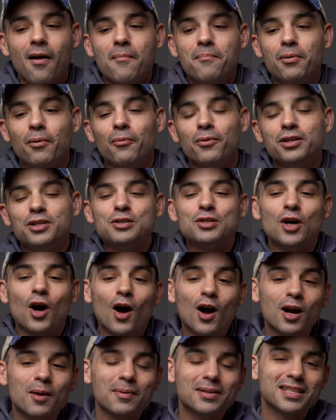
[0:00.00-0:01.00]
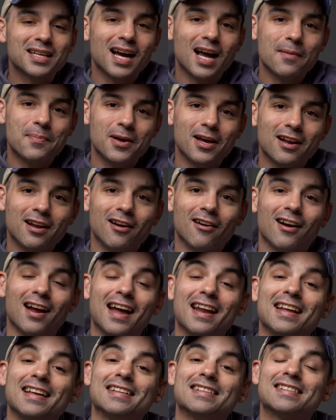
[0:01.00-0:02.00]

but when you talk about the iPad Air at a